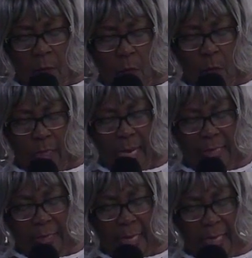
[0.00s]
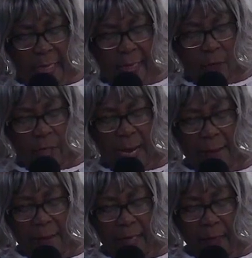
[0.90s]
When I take, when I
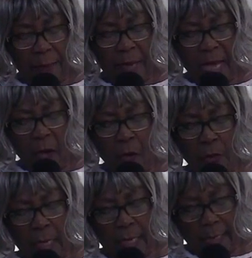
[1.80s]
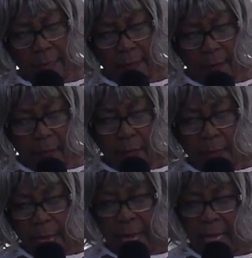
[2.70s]
make a pound cake,
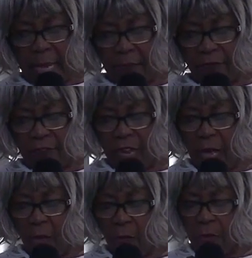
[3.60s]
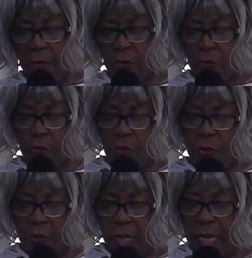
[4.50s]
I add flour,
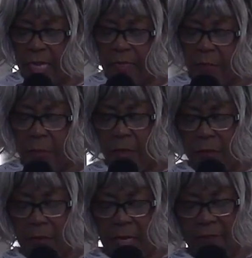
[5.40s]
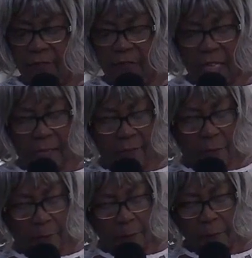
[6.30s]
sugar, eggs, butter, and flavor.
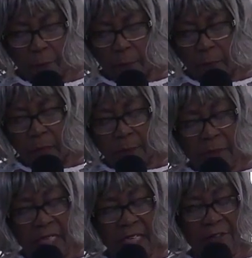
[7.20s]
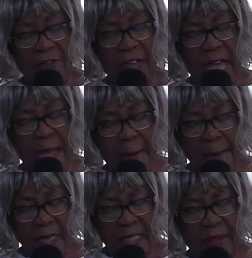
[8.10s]
But if I
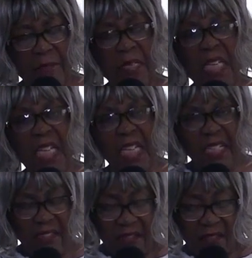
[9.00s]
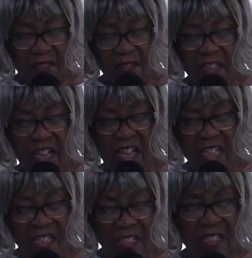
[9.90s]
mix beans,
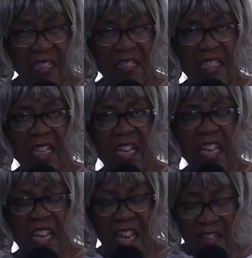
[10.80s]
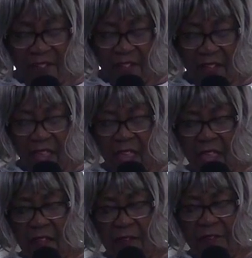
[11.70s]
onions, liver,
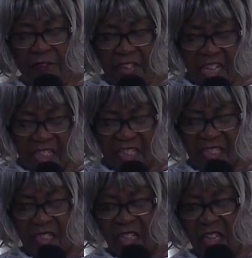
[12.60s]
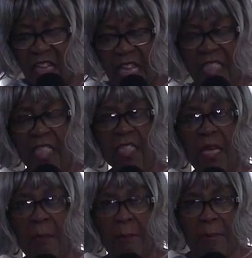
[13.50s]
fish into
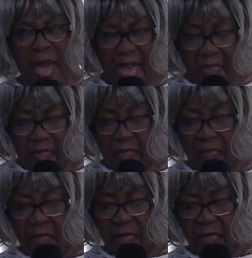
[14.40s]
the batter,